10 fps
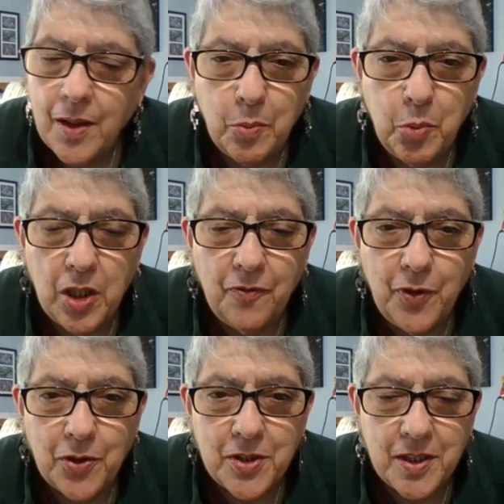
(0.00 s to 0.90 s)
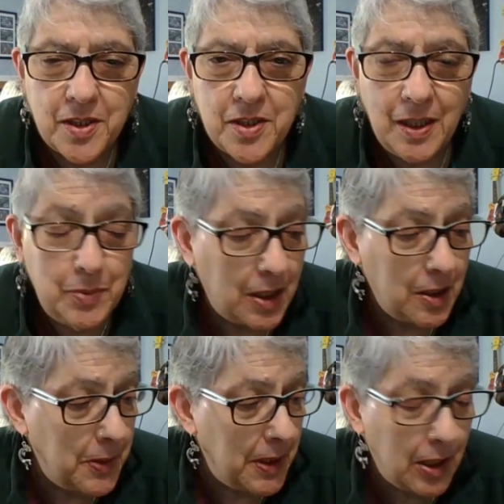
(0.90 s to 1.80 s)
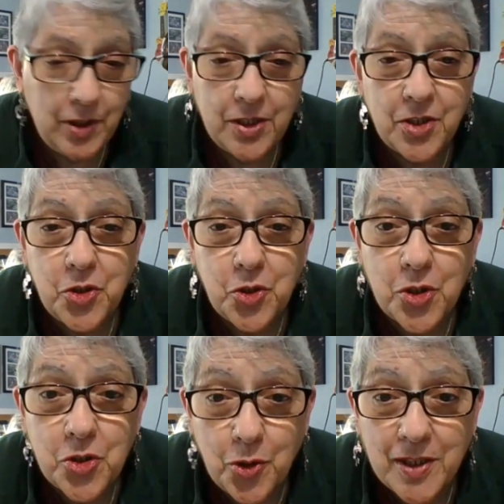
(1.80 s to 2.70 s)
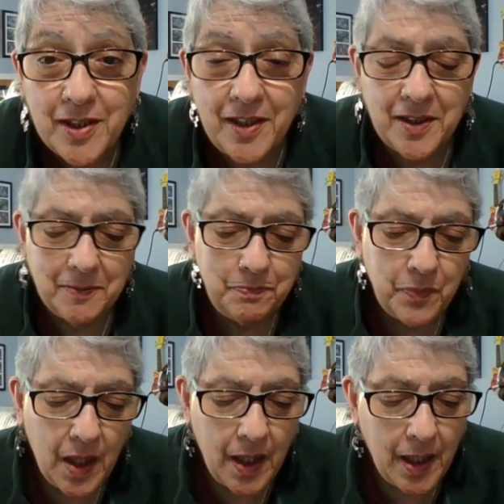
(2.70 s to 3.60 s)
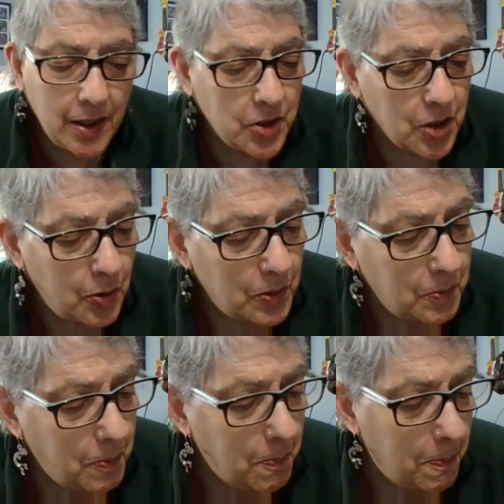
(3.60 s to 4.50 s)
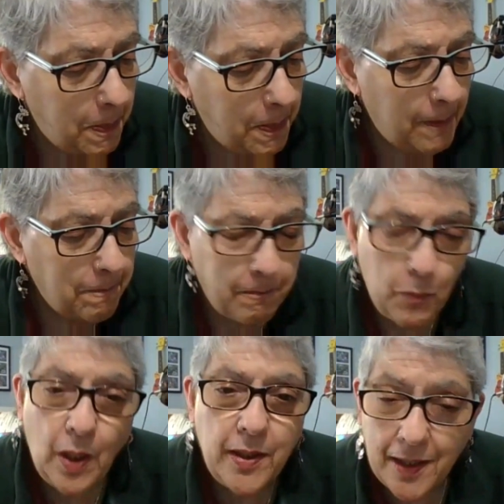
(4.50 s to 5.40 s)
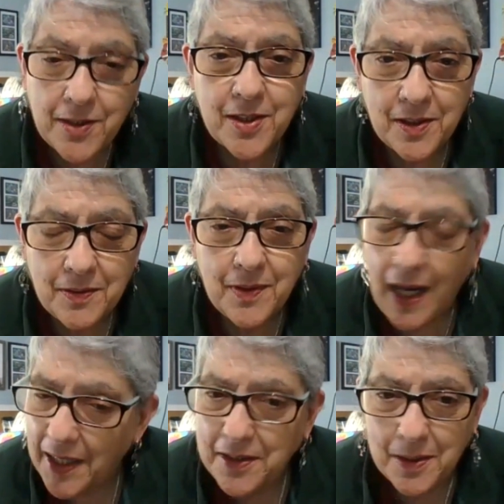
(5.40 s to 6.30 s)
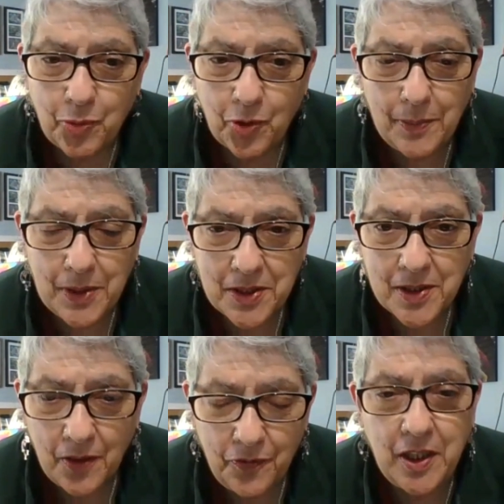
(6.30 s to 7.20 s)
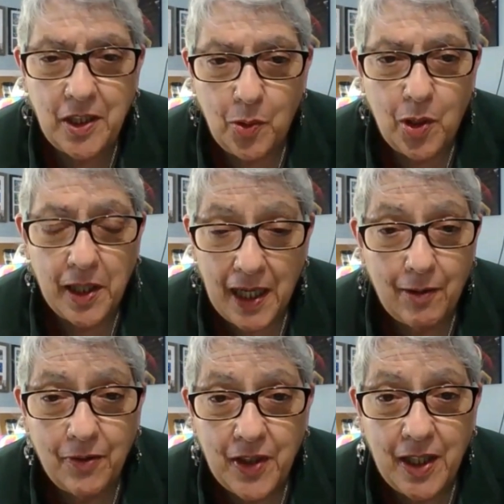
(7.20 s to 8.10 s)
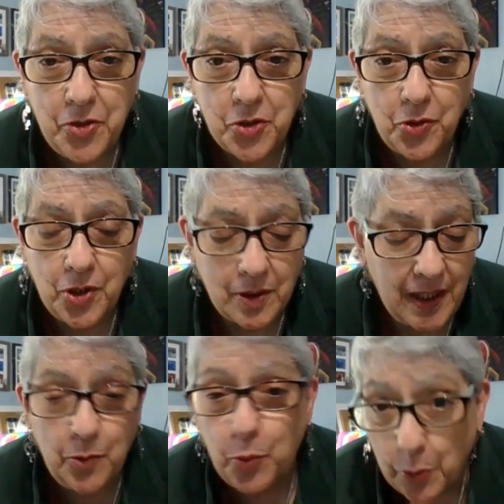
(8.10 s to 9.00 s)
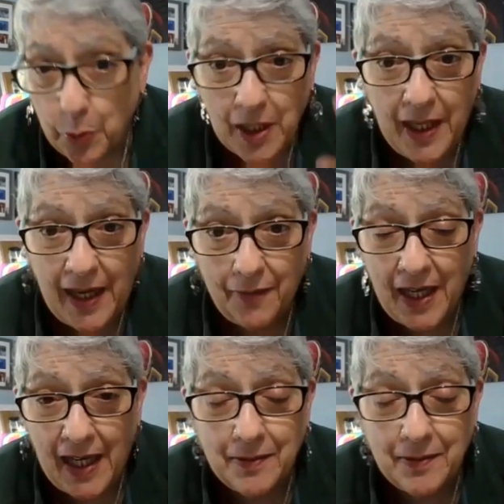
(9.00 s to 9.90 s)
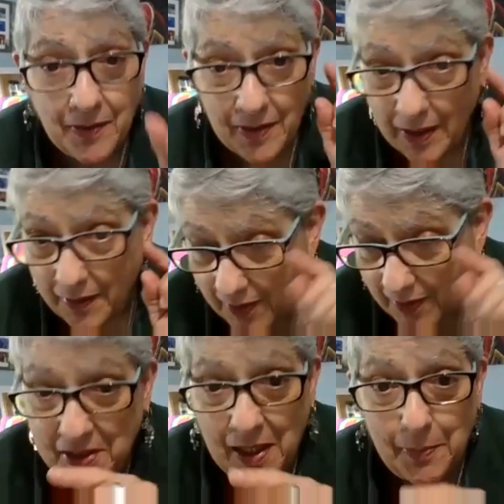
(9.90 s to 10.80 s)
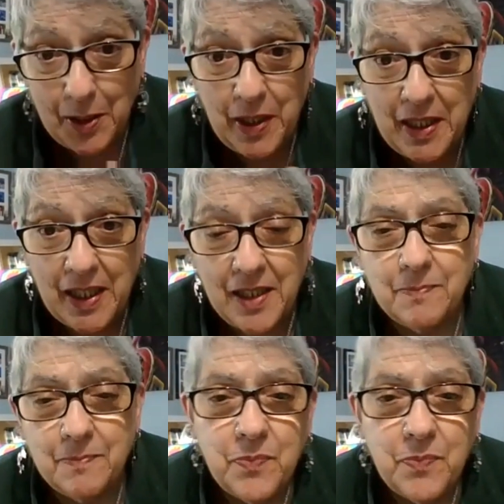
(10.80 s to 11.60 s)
Good morning, folks. This is Deb Delapiana, and this is your short take. So, yes, I did promise a video on RFK Jr., and we will have that this coming weekend.